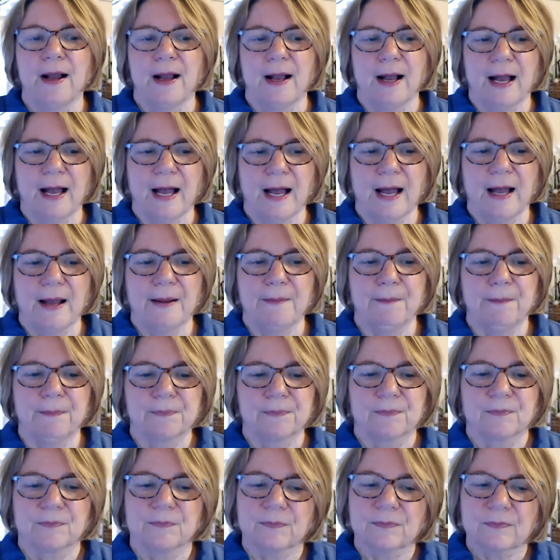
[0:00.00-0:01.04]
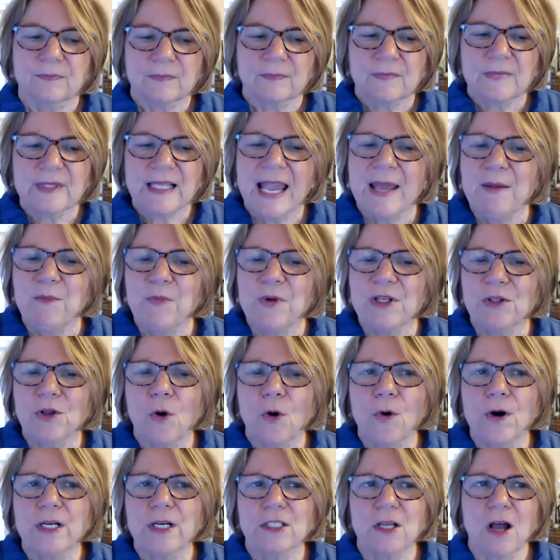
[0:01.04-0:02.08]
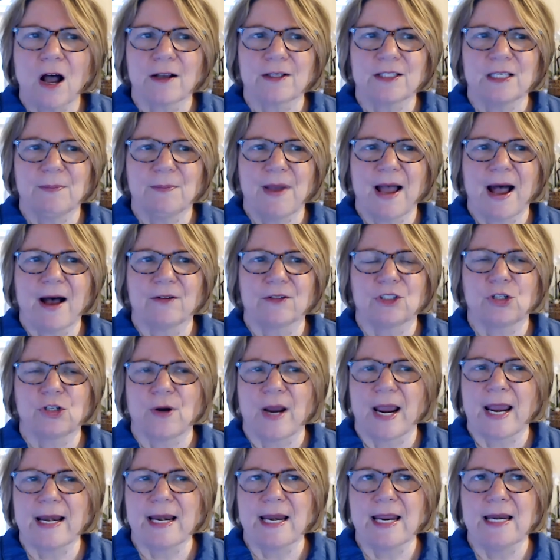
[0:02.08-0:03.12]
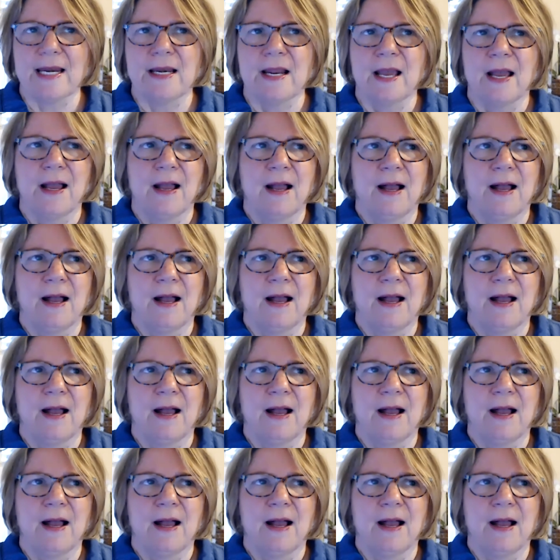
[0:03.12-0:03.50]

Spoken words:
And when Laura talks about training